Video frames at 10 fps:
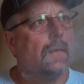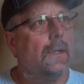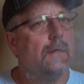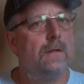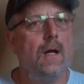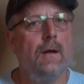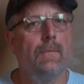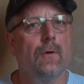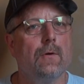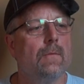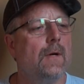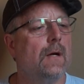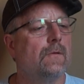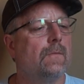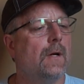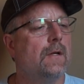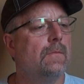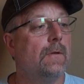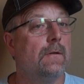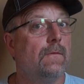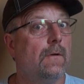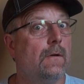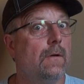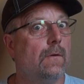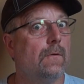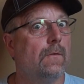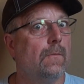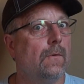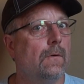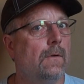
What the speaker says: it's not a burn your mouth spice, but it's very noticeable.